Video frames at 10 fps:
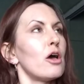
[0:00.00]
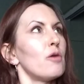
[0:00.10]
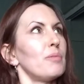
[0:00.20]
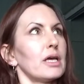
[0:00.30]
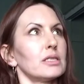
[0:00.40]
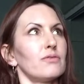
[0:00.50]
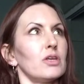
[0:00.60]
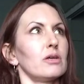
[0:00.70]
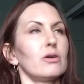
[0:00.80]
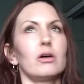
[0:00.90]
because of
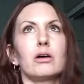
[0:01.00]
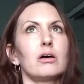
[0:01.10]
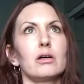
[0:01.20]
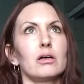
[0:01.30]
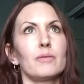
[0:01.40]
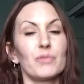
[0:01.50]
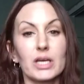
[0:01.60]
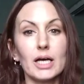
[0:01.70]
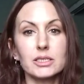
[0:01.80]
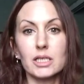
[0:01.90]
the
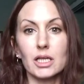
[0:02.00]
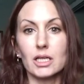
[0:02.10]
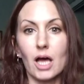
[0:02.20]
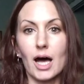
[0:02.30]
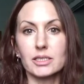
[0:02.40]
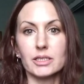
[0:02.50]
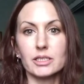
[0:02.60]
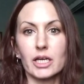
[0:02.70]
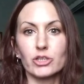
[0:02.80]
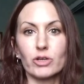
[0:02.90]
custody laws in this
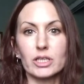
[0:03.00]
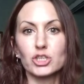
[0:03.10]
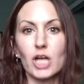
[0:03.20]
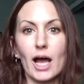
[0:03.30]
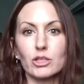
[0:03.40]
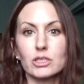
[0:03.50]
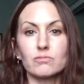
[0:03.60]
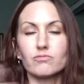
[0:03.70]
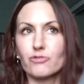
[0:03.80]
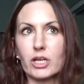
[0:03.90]
country, and the child's
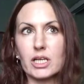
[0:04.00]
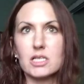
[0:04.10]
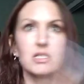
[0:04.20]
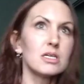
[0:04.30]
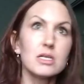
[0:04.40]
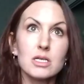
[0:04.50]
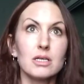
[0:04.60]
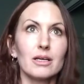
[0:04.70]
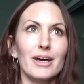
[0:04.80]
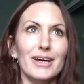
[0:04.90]
freaking
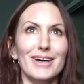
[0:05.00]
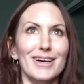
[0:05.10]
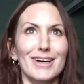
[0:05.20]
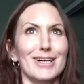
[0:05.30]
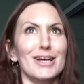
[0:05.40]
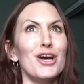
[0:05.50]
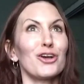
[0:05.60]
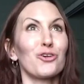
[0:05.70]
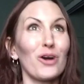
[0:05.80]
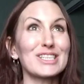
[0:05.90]

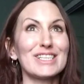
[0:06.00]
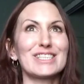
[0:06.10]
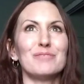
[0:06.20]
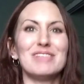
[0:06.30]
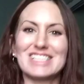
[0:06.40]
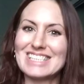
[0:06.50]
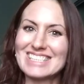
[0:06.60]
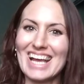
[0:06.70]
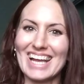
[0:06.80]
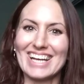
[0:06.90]
court system is
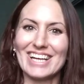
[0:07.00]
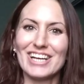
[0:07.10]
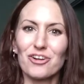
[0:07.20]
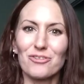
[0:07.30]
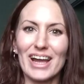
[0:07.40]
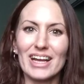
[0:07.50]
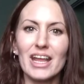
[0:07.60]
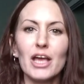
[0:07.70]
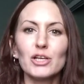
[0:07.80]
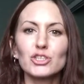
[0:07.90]
insane, right?
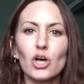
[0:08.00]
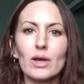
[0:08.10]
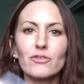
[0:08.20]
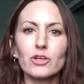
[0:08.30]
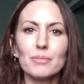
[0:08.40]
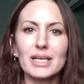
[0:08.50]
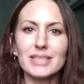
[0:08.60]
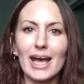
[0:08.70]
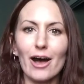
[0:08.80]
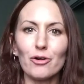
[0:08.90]
So if you're
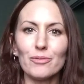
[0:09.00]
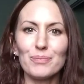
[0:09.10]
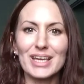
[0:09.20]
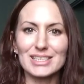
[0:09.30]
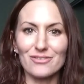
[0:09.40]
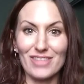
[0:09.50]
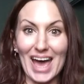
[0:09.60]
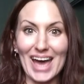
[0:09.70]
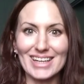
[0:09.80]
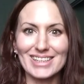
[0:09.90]
MGTOW because of
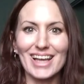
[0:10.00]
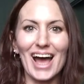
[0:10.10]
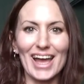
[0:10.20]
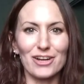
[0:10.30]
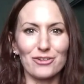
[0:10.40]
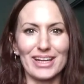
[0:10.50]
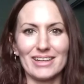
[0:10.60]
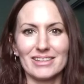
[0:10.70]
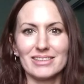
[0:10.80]
that, I agree.